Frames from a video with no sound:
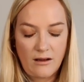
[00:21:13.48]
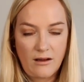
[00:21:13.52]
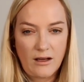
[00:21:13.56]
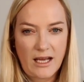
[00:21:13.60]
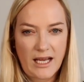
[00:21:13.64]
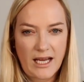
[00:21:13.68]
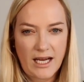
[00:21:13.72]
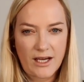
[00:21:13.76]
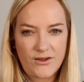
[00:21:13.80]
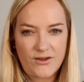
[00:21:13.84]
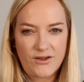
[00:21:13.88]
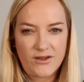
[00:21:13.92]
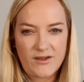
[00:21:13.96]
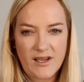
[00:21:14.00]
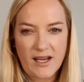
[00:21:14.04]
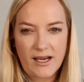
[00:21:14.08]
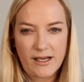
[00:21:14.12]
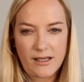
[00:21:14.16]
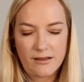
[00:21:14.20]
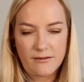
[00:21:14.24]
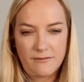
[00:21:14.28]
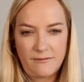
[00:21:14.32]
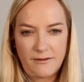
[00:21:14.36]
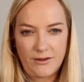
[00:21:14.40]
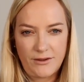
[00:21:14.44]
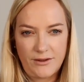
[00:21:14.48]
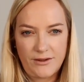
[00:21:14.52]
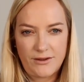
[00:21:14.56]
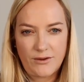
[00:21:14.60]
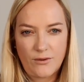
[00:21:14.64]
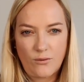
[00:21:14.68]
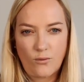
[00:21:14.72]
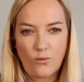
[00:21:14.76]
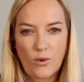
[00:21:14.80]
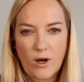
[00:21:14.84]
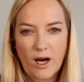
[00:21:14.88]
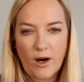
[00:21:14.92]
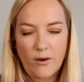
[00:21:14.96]
Extracellular fluid.
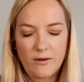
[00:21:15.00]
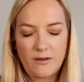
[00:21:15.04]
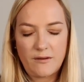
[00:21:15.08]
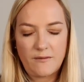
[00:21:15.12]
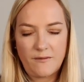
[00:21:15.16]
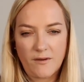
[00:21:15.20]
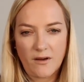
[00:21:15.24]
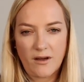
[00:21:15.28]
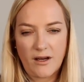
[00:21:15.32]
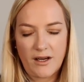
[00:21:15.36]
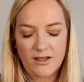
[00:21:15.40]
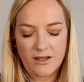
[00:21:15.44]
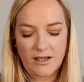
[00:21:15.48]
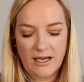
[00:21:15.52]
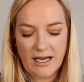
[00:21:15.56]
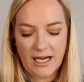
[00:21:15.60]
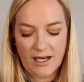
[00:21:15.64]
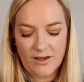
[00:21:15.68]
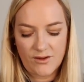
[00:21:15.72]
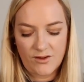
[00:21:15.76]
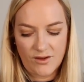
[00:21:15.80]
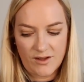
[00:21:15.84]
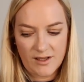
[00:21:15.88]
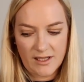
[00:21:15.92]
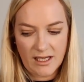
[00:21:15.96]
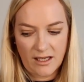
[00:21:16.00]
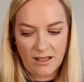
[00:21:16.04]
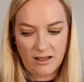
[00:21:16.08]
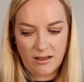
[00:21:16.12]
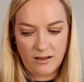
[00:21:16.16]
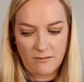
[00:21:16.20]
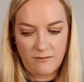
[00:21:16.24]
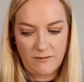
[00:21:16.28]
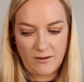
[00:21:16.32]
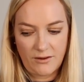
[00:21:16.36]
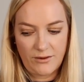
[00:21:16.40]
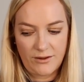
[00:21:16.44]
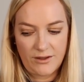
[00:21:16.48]
Where would you find our extracellular
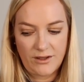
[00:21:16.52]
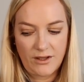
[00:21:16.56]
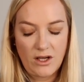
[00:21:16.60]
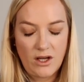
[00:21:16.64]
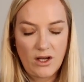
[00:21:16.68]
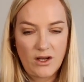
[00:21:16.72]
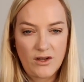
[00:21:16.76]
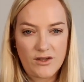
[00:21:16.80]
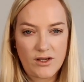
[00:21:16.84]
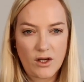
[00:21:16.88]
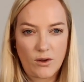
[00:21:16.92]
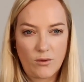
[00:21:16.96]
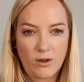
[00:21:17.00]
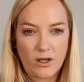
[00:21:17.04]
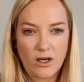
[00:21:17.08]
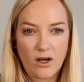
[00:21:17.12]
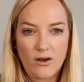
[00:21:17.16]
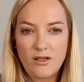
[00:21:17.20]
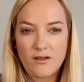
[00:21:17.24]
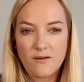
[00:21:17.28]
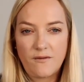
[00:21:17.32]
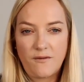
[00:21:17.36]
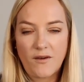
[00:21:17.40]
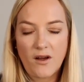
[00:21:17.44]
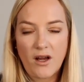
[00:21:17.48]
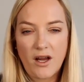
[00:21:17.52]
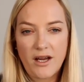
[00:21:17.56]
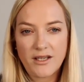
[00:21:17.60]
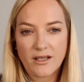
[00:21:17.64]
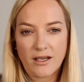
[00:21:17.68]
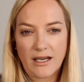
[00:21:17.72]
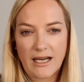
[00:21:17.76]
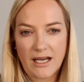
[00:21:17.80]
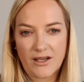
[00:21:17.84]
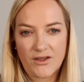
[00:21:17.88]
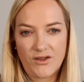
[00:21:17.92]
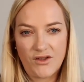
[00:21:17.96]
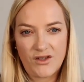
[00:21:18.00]
fluid? So we're going to find our
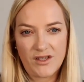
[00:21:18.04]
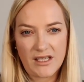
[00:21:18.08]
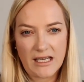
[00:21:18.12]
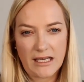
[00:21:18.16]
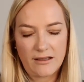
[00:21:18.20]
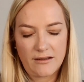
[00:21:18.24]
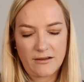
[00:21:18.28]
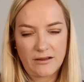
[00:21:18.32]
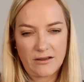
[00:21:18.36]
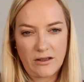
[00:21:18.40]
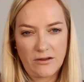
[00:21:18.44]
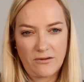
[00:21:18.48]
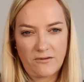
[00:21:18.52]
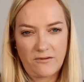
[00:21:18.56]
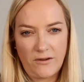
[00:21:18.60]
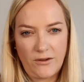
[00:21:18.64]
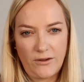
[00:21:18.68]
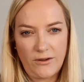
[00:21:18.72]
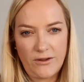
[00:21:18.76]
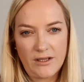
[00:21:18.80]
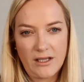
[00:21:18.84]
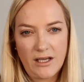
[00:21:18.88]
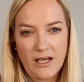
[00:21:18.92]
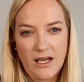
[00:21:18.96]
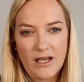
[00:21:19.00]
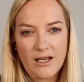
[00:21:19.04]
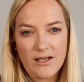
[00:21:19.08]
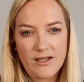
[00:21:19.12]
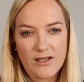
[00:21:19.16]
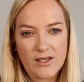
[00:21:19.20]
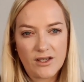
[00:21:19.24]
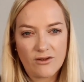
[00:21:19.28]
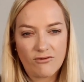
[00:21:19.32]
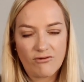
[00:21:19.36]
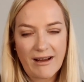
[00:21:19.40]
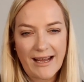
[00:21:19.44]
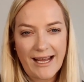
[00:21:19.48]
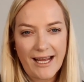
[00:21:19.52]
extracellular fluid
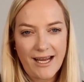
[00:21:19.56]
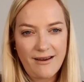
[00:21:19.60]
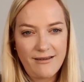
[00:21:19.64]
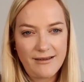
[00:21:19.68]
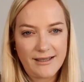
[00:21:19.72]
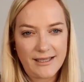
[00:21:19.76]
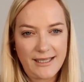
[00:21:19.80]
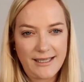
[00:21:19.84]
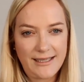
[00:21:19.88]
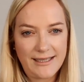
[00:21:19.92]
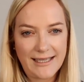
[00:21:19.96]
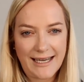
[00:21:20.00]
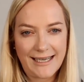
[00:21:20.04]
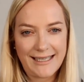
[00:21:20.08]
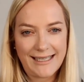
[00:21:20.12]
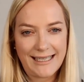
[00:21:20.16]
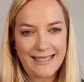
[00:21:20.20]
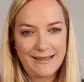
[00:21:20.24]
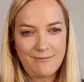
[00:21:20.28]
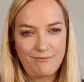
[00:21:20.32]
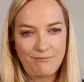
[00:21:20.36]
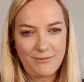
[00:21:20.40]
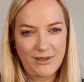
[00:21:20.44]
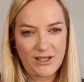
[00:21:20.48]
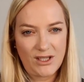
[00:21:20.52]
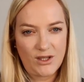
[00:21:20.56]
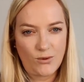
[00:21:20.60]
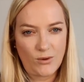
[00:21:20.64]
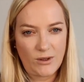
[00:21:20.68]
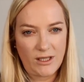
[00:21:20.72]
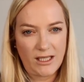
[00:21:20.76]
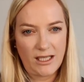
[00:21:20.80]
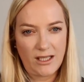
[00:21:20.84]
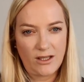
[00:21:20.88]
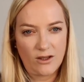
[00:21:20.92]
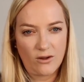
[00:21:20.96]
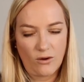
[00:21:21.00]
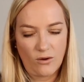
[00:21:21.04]
surrounding and in
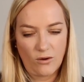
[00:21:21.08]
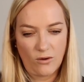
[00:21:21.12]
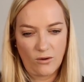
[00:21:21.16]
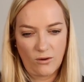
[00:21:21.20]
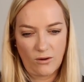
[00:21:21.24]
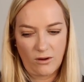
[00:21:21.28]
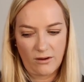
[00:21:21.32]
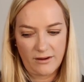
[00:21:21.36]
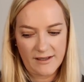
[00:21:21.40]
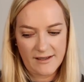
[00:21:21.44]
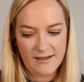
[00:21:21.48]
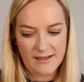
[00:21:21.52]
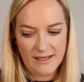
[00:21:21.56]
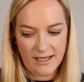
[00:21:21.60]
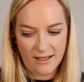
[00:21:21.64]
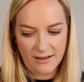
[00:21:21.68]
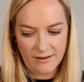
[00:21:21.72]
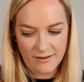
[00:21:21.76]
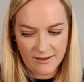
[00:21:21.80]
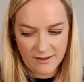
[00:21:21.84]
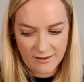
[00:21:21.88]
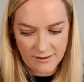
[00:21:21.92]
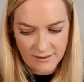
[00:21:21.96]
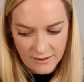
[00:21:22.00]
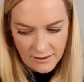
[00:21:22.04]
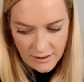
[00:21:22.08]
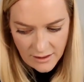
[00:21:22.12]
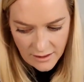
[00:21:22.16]
between all the cells.